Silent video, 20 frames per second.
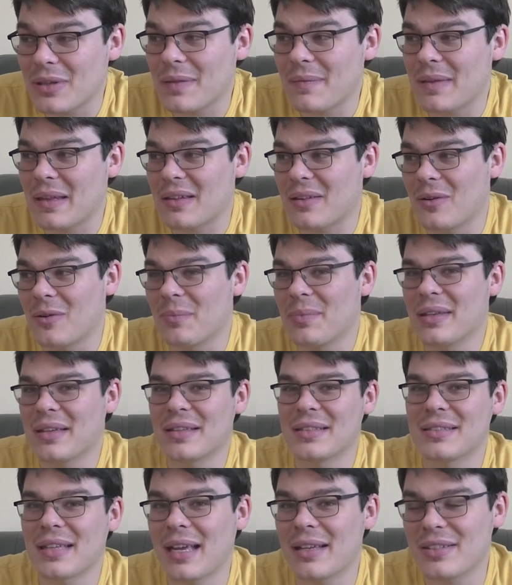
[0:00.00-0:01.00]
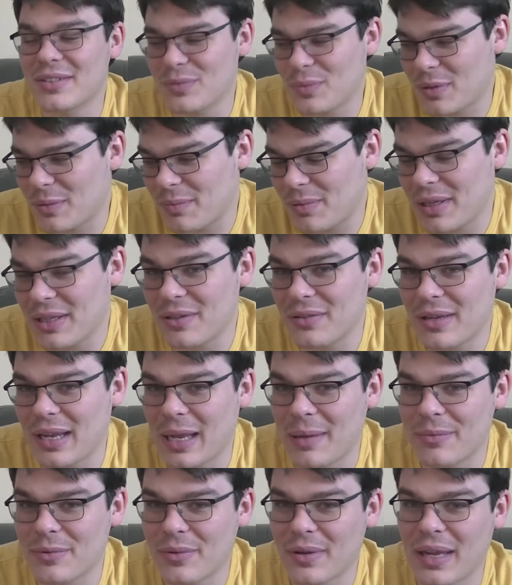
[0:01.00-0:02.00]
leave me alone, because I just want to play your
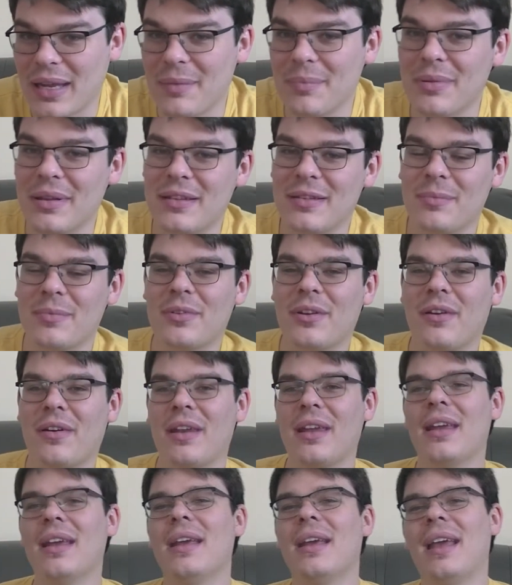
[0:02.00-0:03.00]
games. Okay, please. I'm sorry.